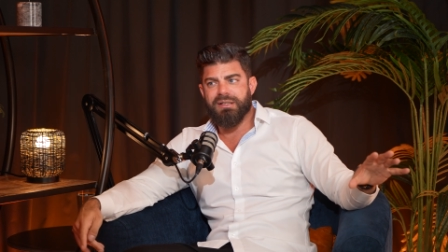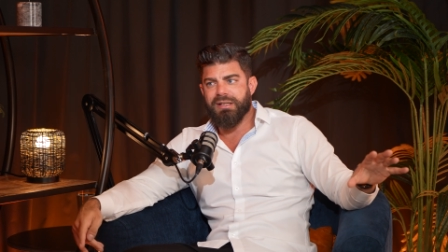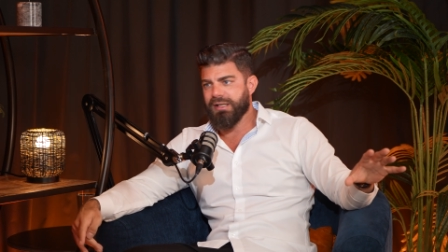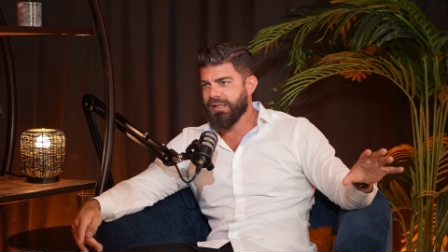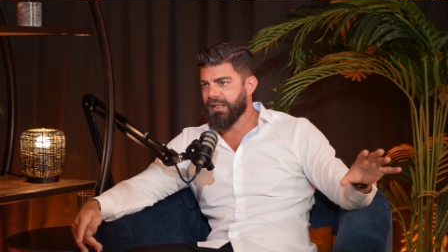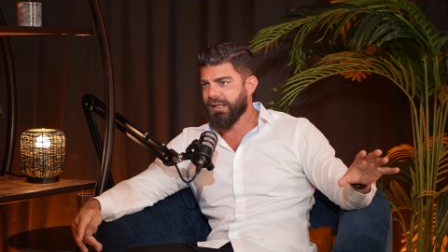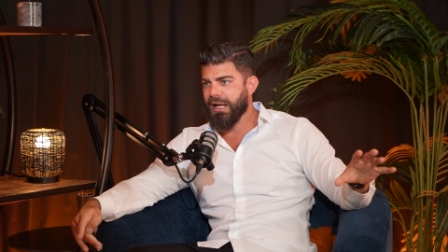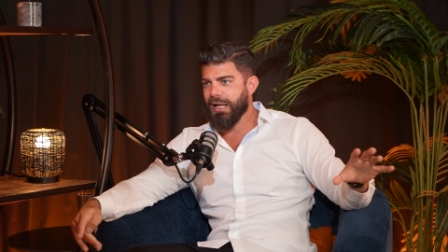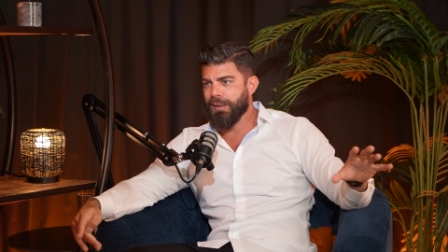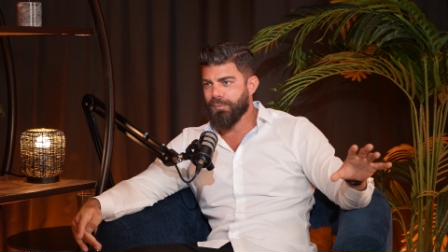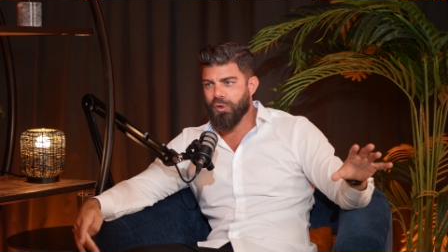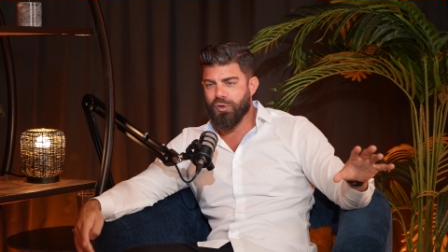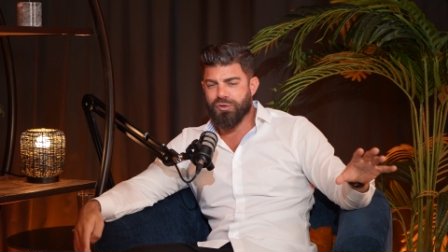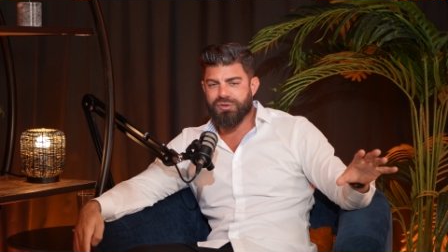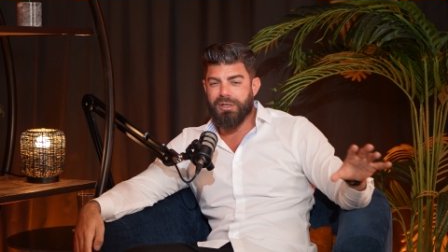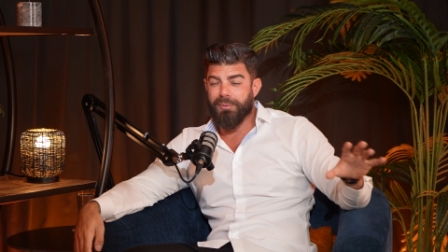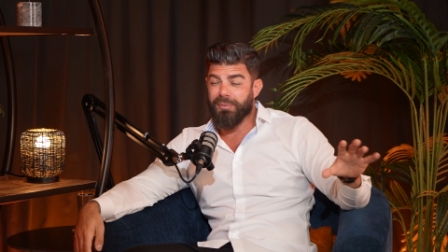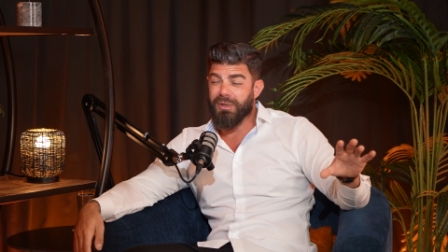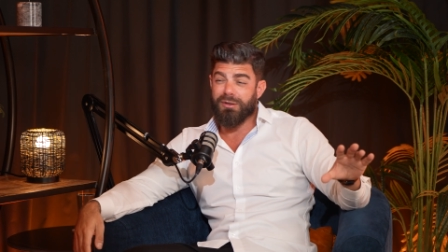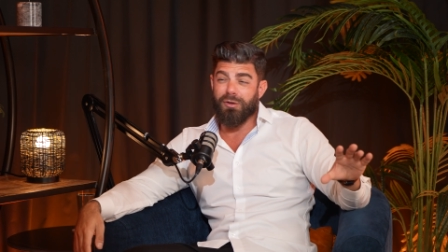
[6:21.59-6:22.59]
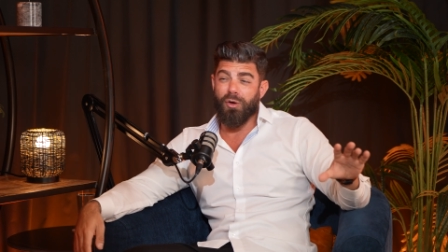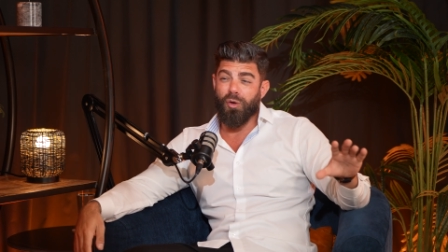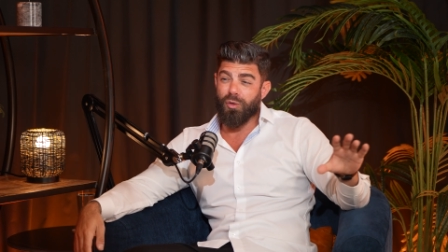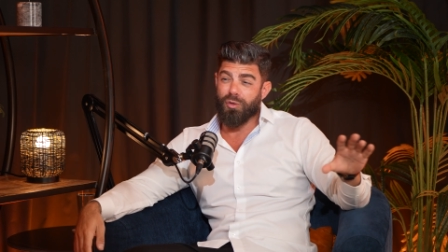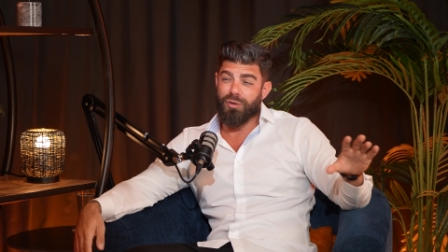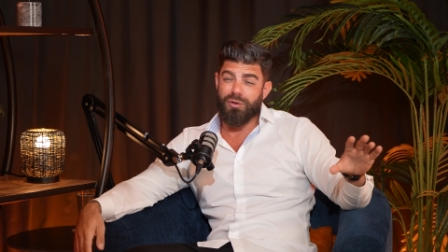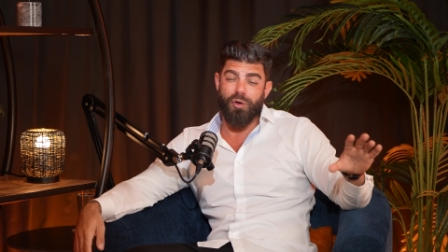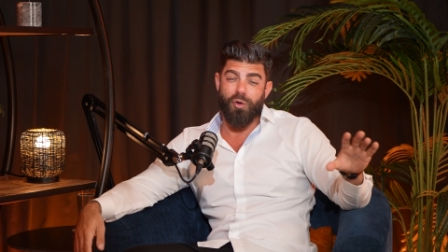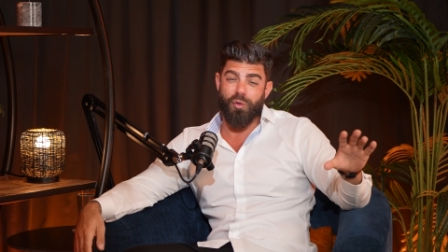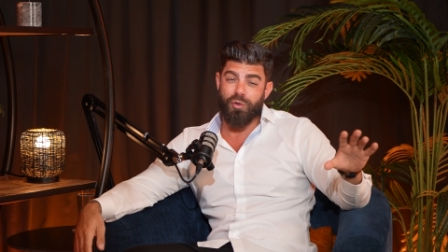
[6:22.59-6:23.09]
And I'm also a bit
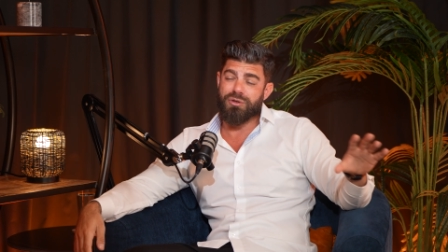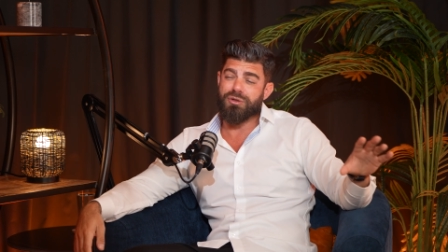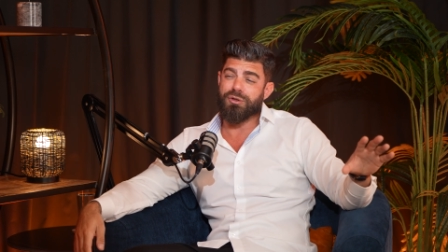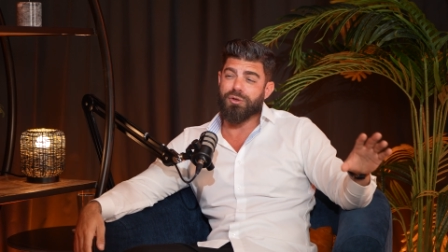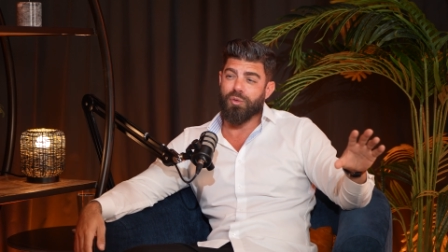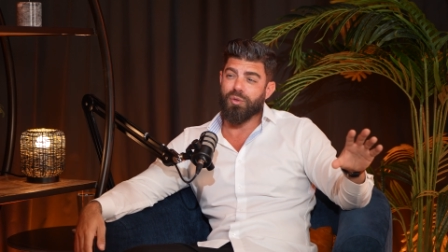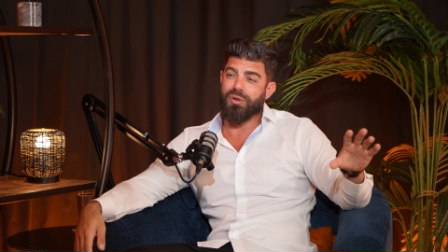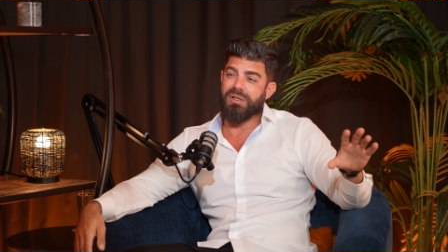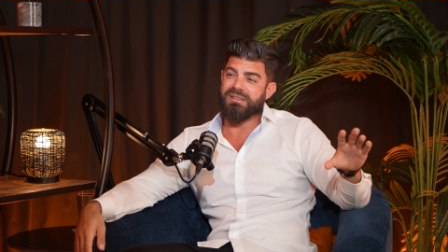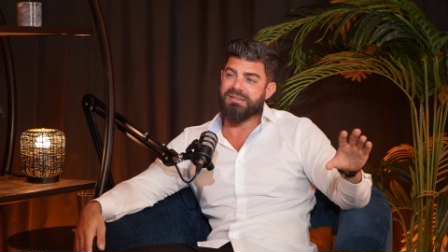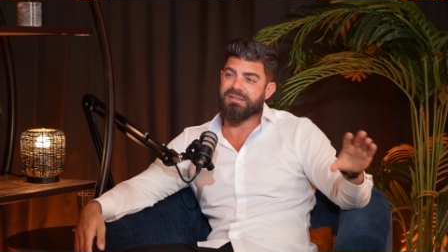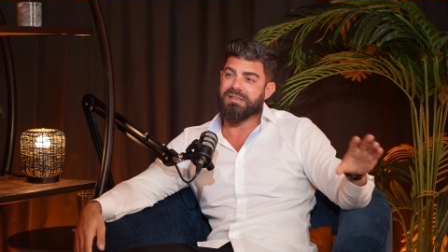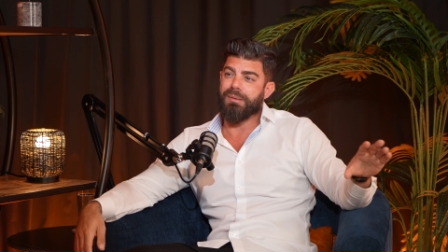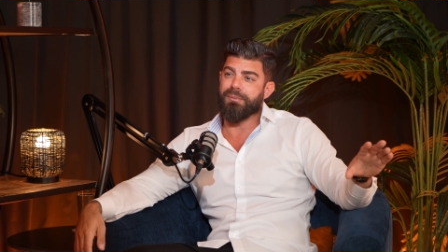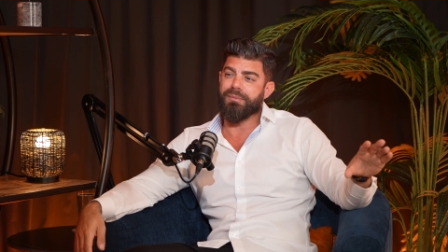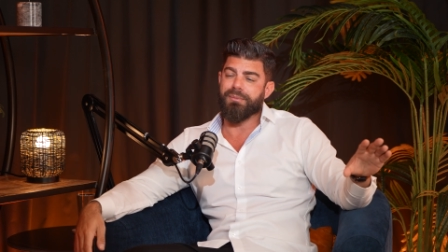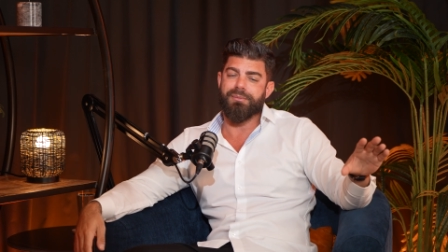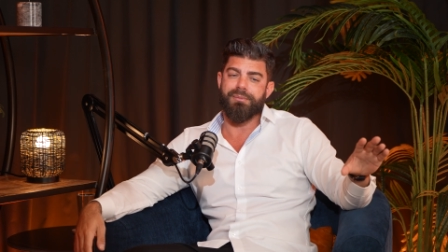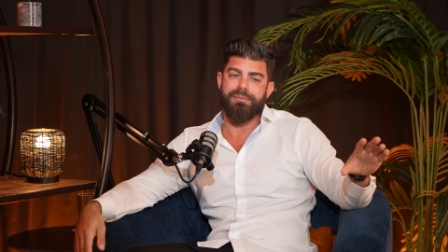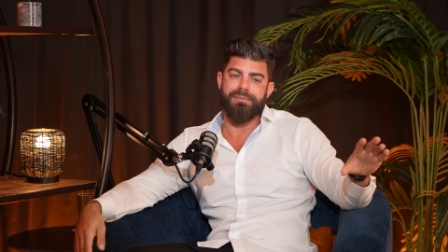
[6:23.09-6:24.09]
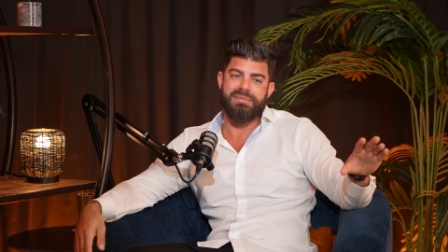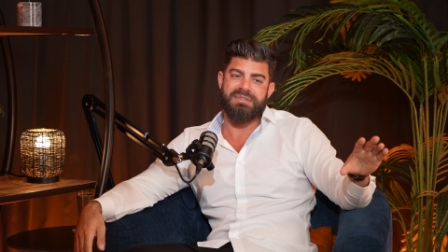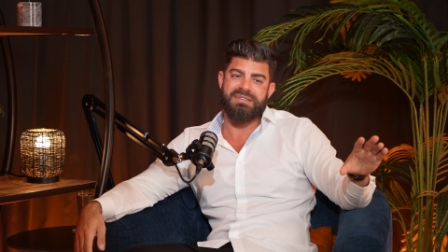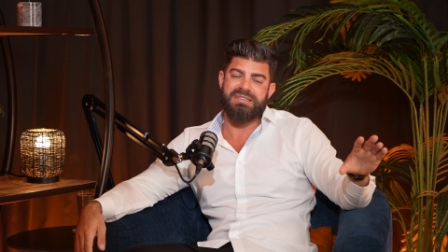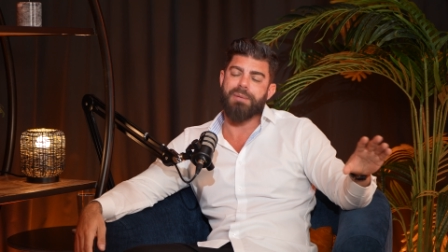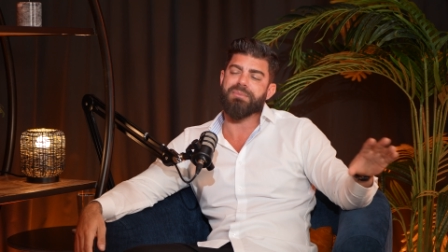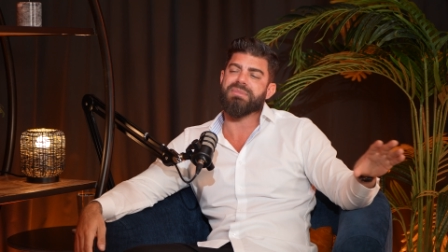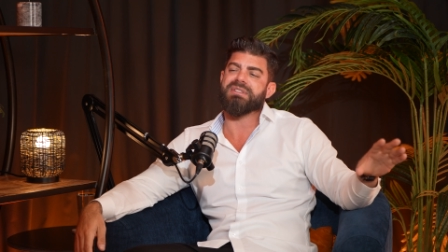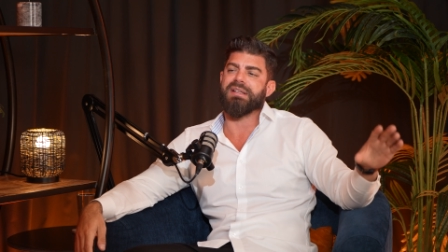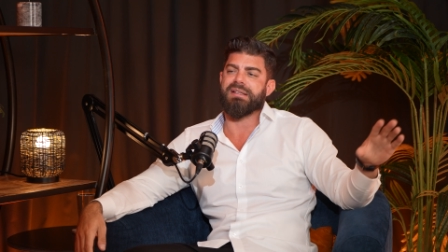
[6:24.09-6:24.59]
old school in some
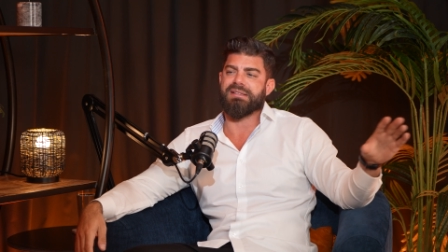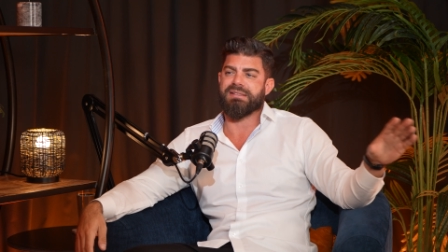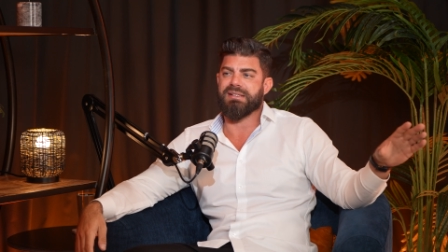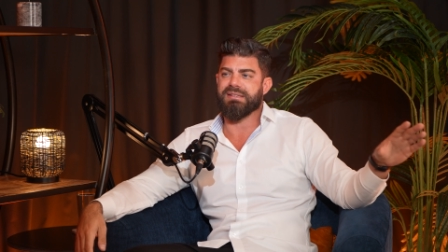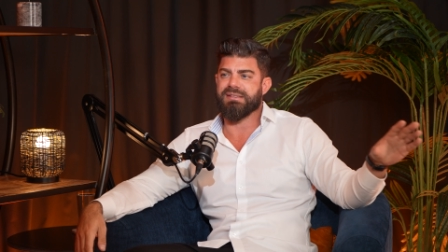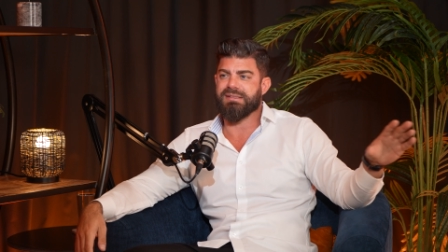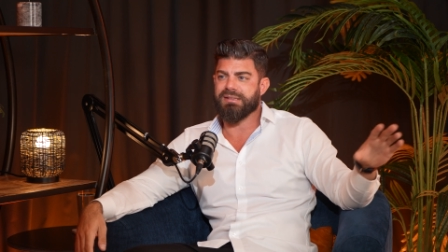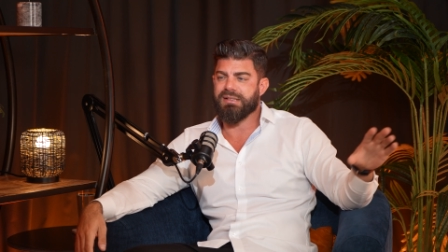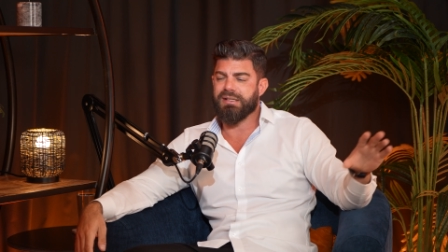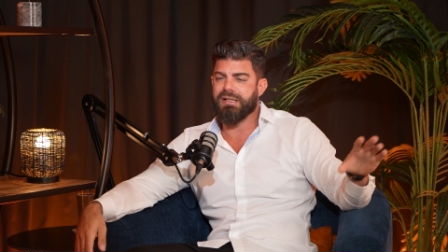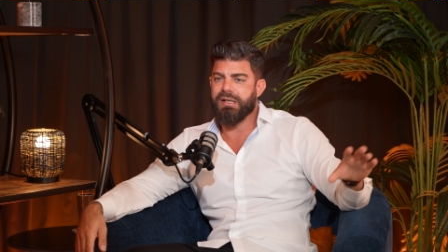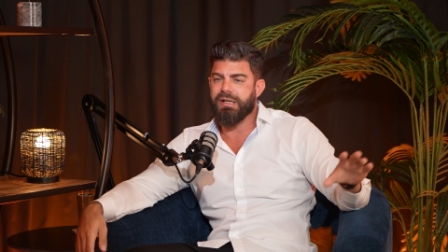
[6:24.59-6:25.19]
senses.